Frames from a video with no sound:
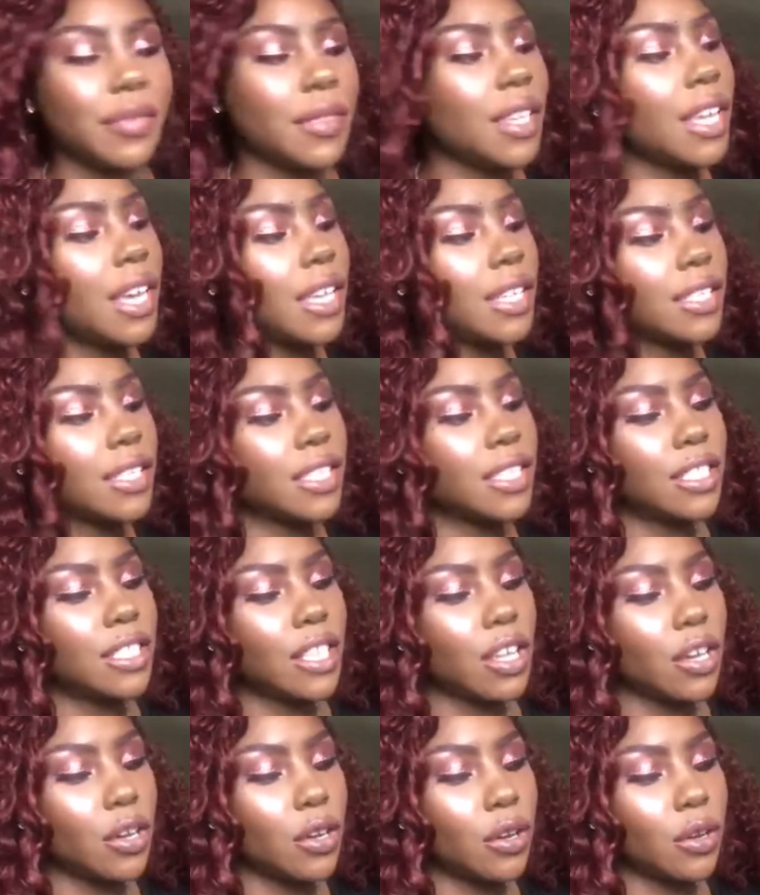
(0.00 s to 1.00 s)
Yes,
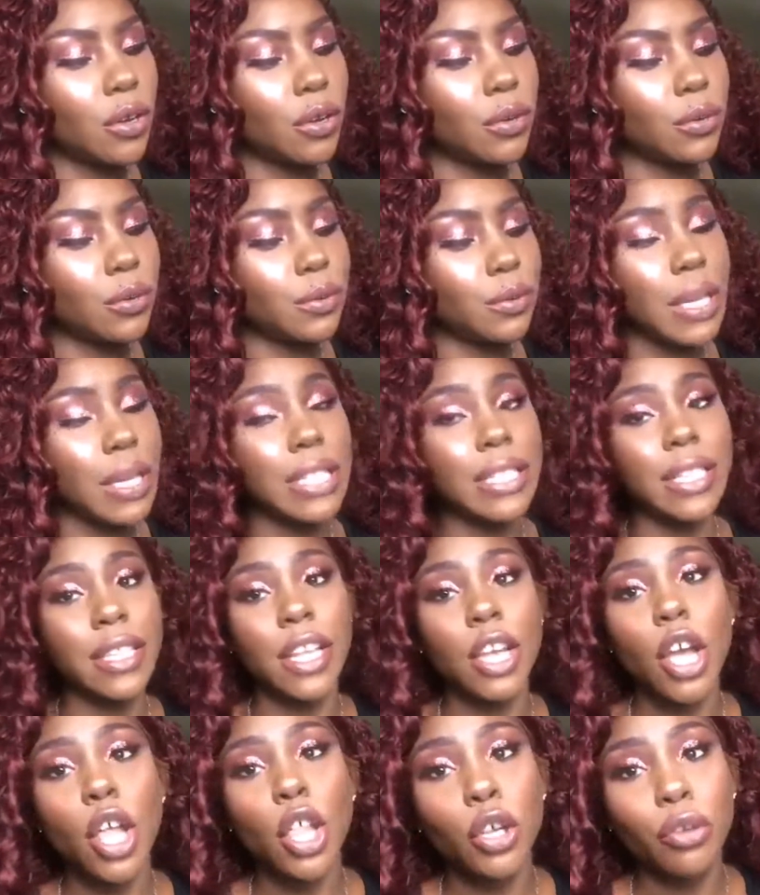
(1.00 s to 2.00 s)
so it's in the
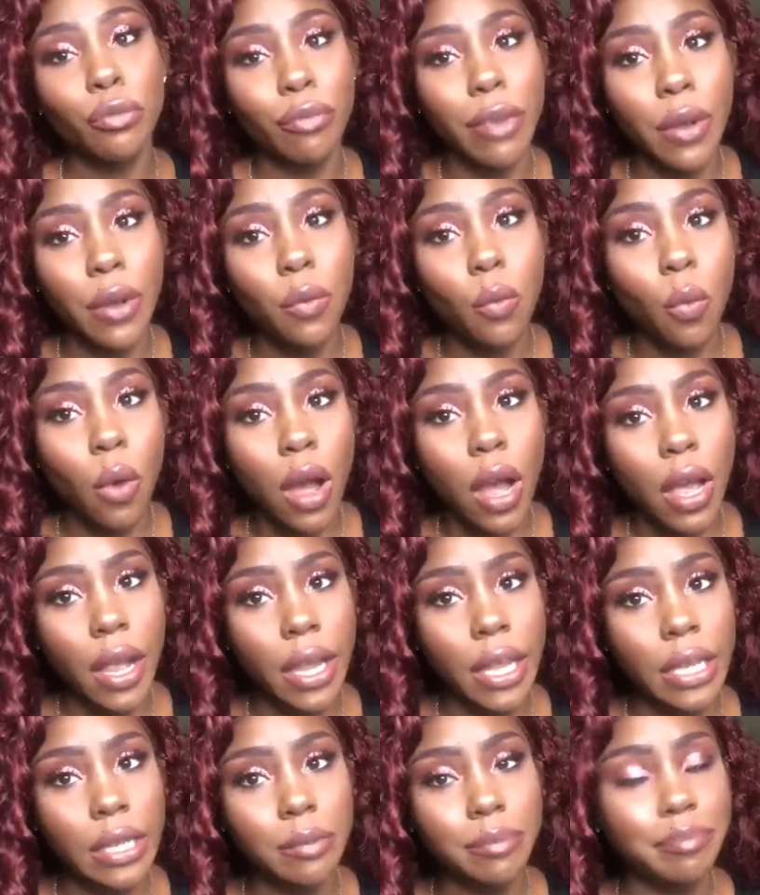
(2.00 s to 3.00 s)
color red
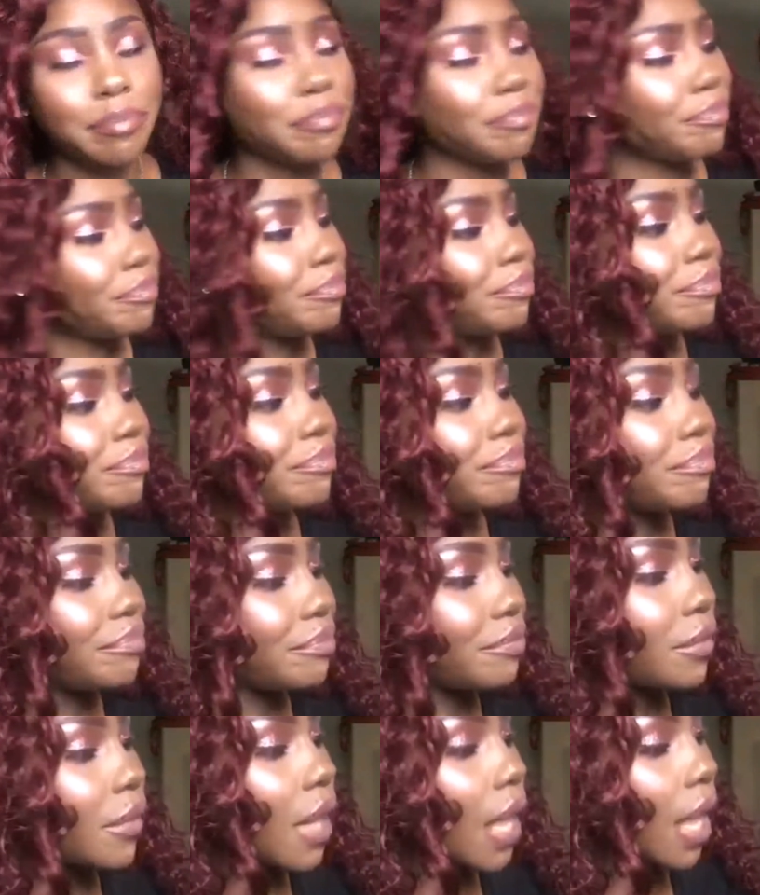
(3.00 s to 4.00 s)
wine.
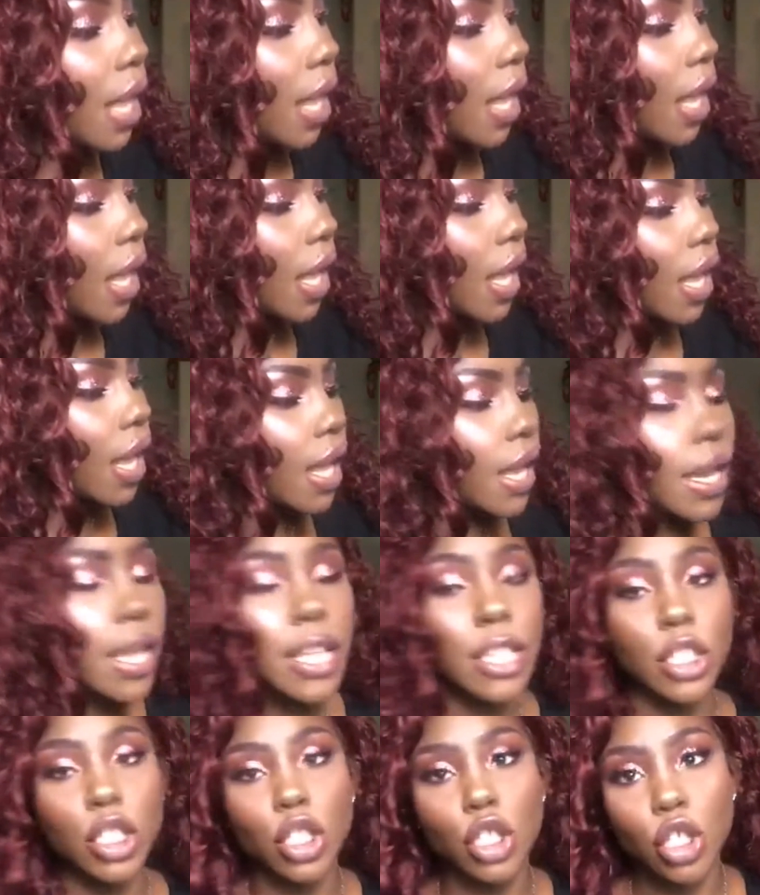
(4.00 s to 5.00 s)
And
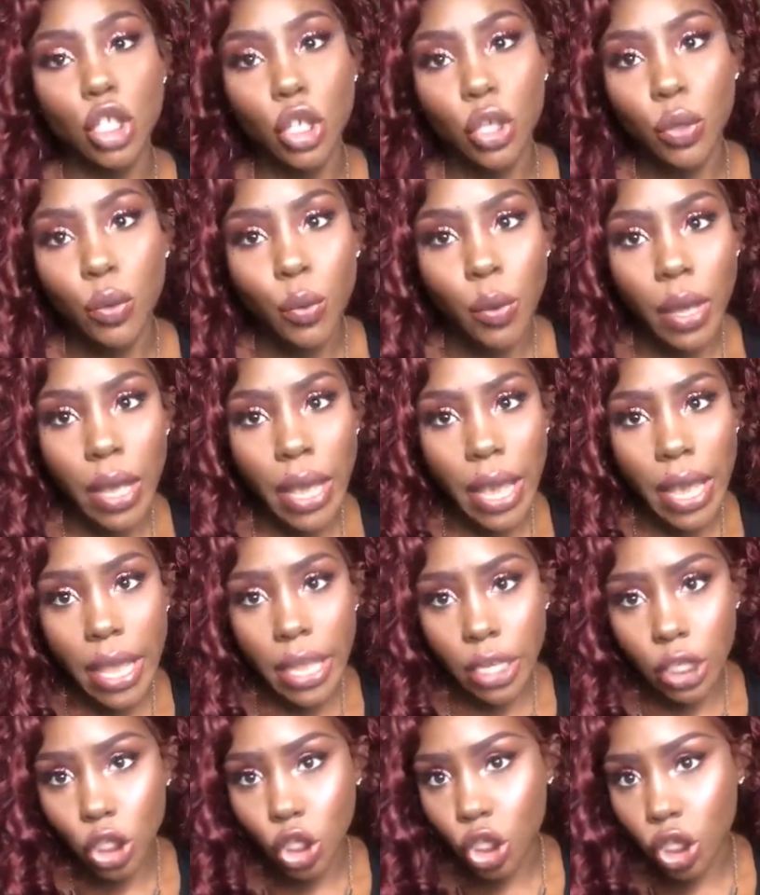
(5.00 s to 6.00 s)
it's
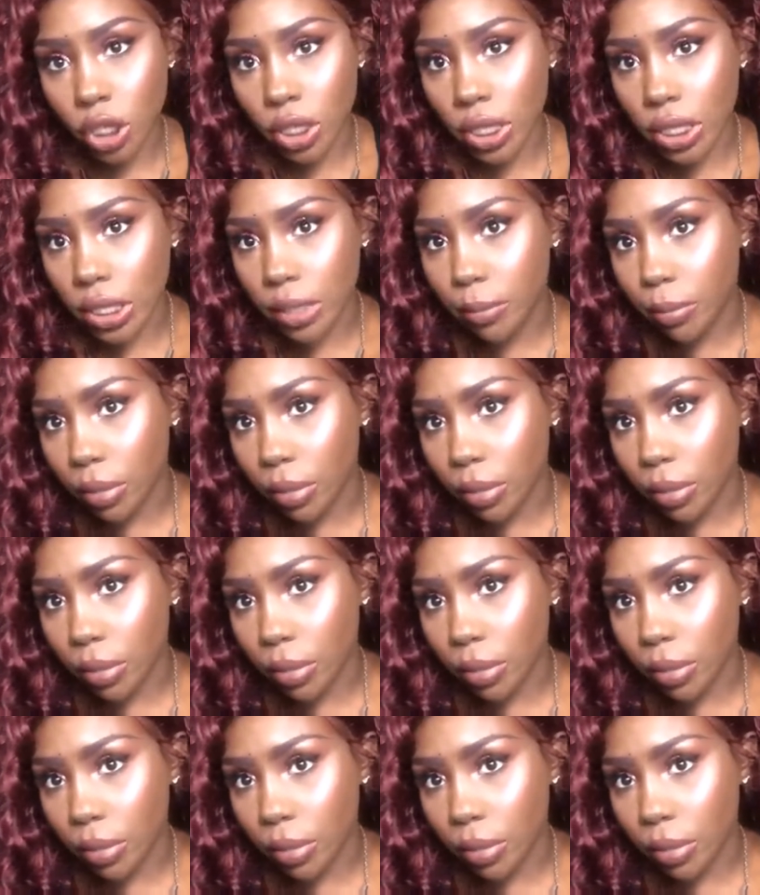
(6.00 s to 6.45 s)
2-inch deep